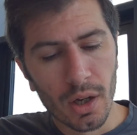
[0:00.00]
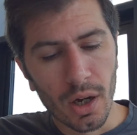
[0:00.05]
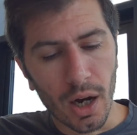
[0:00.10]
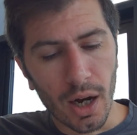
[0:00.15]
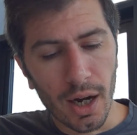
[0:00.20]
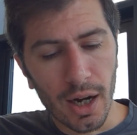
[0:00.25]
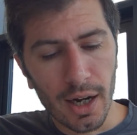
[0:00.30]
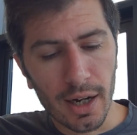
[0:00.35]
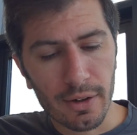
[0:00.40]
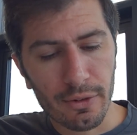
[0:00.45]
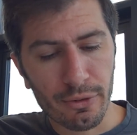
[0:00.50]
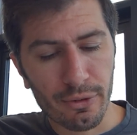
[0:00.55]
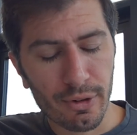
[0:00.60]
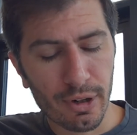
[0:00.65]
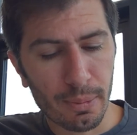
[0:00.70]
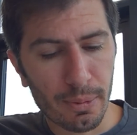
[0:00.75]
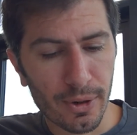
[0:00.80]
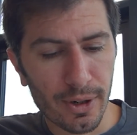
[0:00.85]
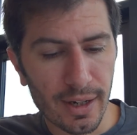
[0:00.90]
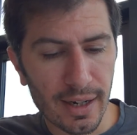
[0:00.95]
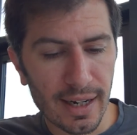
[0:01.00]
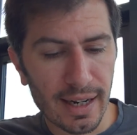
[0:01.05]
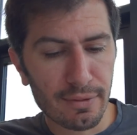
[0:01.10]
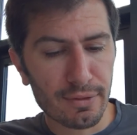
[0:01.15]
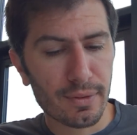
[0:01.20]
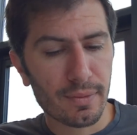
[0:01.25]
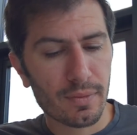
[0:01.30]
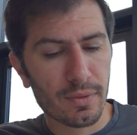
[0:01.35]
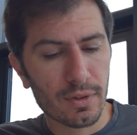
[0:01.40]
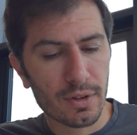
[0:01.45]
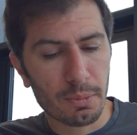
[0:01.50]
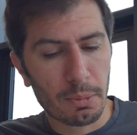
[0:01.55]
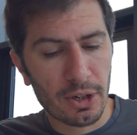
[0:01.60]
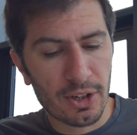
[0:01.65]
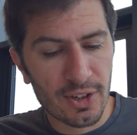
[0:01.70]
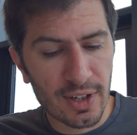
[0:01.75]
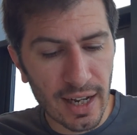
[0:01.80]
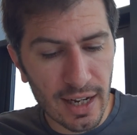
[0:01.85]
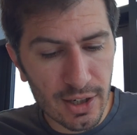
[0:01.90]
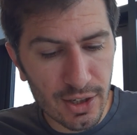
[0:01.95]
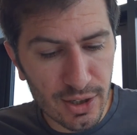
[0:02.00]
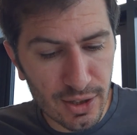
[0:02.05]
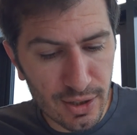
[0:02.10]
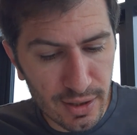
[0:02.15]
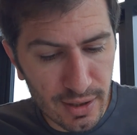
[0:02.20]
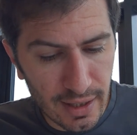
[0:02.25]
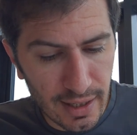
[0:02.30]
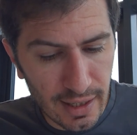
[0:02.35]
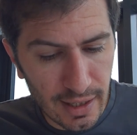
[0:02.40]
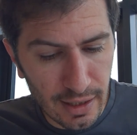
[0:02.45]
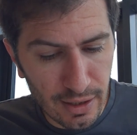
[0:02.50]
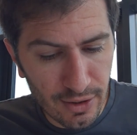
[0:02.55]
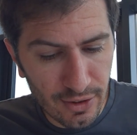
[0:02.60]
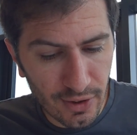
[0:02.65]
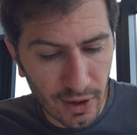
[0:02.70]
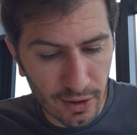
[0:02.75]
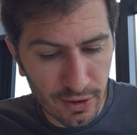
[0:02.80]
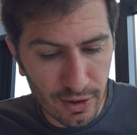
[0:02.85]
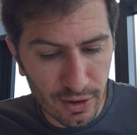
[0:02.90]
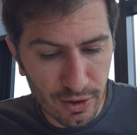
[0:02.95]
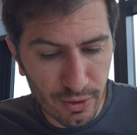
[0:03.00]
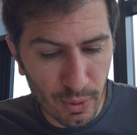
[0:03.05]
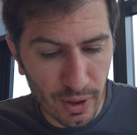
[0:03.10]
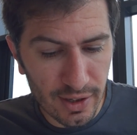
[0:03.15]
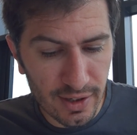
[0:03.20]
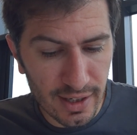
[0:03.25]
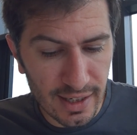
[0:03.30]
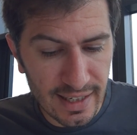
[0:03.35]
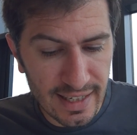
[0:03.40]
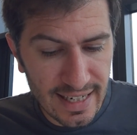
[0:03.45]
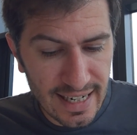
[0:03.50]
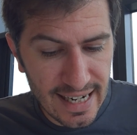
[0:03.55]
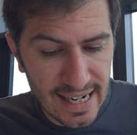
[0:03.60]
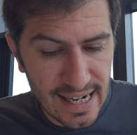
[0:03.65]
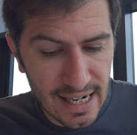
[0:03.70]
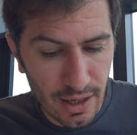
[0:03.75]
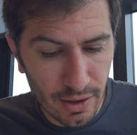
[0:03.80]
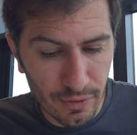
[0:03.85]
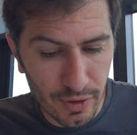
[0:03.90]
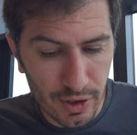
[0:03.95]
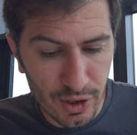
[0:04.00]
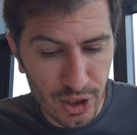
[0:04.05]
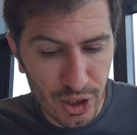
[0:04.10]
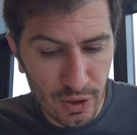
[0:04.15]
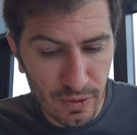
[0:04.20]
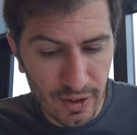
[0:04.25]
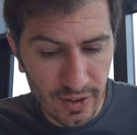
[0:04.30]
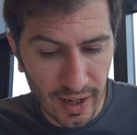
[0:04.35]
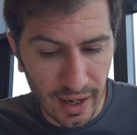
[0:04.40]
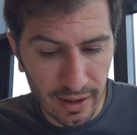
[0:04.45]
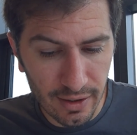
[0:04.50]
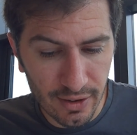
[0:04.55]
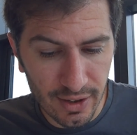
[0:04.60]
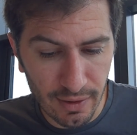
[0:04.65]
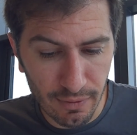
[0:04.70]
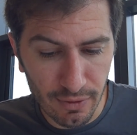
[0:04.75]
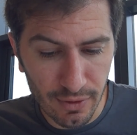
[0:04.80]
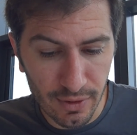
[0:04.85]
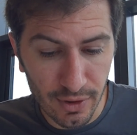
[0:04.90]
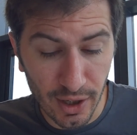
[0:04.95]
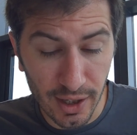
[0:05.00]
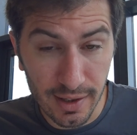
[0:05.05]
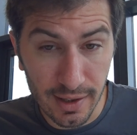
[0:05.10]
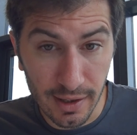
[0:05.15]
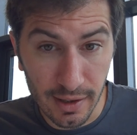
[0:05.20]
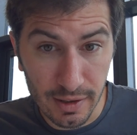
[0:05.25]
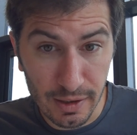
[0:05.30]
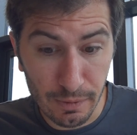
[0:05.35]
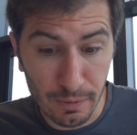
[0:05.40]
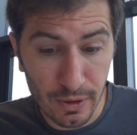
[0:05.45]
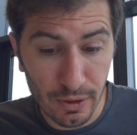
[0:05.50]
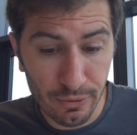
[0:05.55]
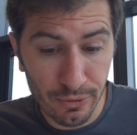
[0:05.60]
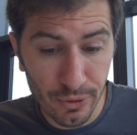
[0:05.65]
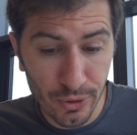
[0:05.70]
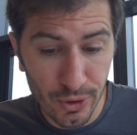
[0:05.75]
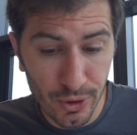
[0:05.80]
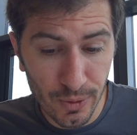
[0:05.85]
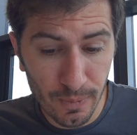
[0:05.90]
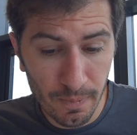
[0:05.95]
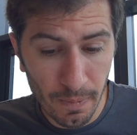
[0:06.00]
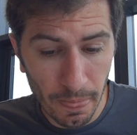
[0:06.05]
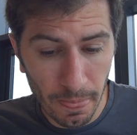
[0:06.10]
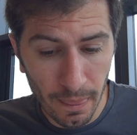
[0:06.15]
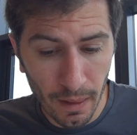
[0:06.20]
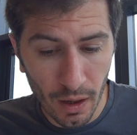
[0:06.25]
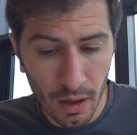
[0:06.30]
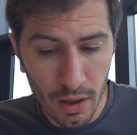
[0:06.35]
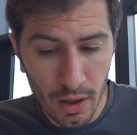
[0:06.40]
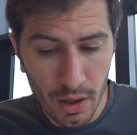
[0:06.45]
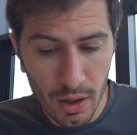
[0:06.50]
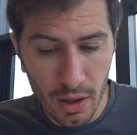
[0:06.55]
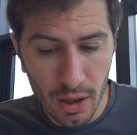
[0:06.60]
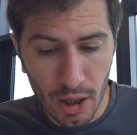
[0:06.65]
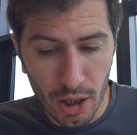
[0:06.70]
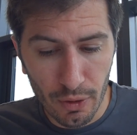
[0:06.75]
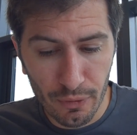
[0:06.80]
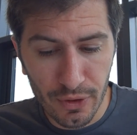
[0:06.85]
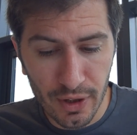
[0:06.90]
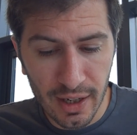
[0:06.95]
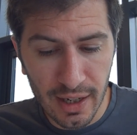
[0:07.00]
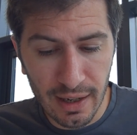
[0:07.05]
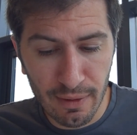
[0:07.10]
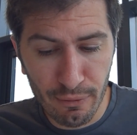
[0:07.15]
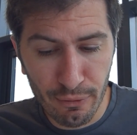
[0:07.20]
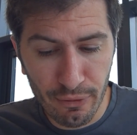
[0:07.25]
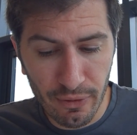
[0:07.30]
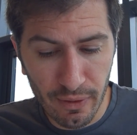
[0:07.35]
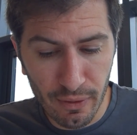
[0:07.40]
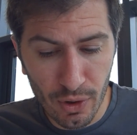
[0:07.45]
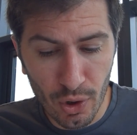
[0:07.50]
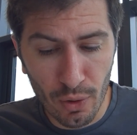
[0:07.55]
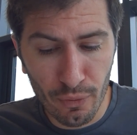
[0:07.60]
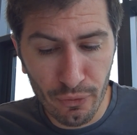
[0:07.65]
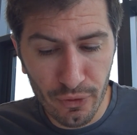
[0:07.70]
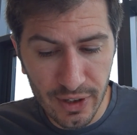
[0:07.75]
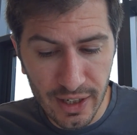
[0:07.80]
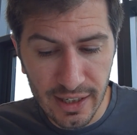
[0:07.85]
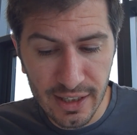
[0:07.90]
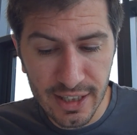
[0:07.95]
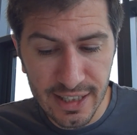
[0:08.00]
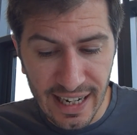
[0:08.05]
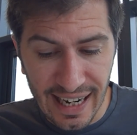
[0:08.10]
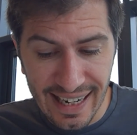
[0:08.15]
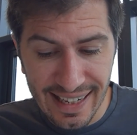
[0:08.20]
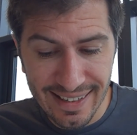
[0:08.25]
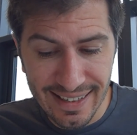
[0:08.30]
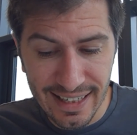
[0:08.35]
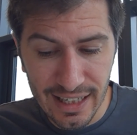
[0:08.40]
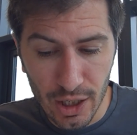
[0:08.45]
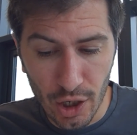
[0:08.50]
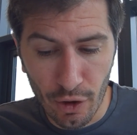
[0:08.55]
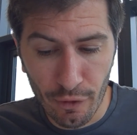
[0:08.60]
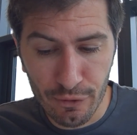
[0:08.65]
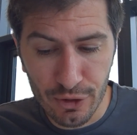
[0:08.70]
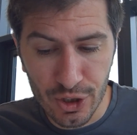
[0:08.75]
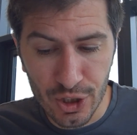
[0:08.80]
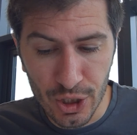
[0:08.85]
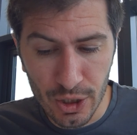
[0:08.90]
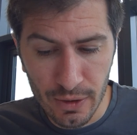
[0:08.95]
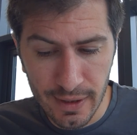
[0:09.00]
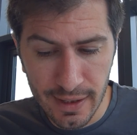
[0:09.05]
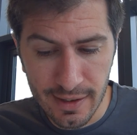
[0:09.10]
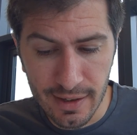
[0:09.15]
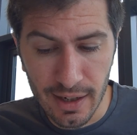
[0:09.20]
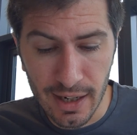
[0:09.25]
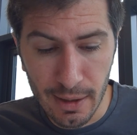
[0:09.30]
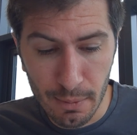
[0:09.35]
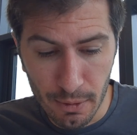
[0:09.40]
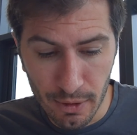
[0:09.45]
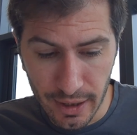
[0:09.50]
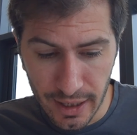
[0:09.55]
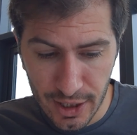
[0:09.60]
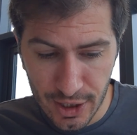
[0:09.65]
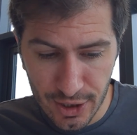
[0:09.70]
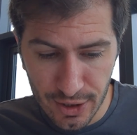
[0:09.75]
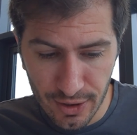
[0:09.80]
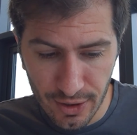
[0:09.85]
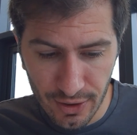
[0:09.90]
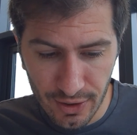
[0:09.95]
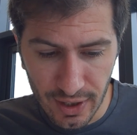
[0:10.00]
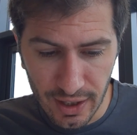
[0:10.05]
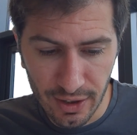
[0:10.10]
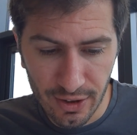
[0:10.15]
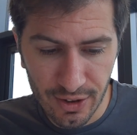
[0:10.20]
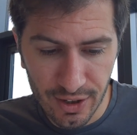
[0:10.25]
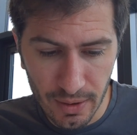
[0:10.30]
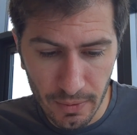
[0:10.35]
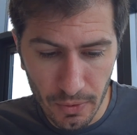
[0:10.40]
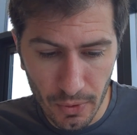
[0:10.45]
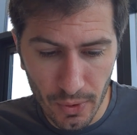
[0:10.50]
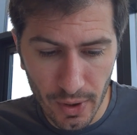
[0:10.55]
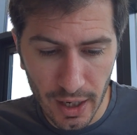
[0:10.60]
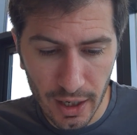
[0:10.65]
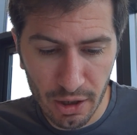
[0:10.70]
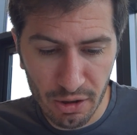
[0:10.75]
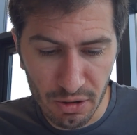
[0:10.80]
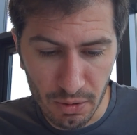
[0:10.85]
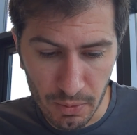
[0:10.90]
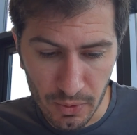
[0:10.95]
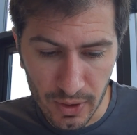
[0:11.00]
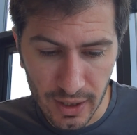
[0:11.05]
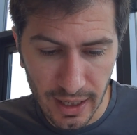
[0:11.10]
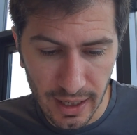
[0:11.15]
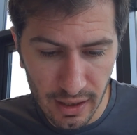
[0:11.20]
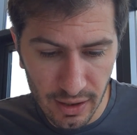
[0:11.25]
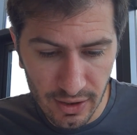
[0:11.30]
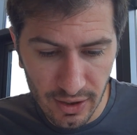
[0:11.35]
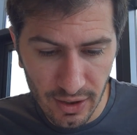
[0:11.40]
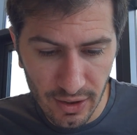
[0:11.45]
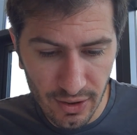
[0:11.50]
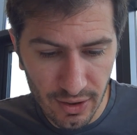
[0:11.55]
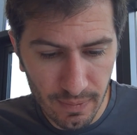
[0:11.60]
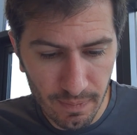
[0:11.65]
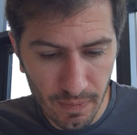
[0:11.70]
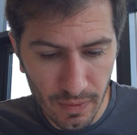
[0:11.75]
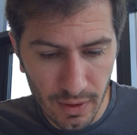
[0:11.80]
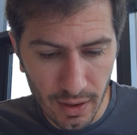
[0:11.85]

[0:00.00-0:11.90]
3.11, the protection in Section 20D of the Juries Act 1974 of the confidentiality of jury deliberations in civil and criminal cases,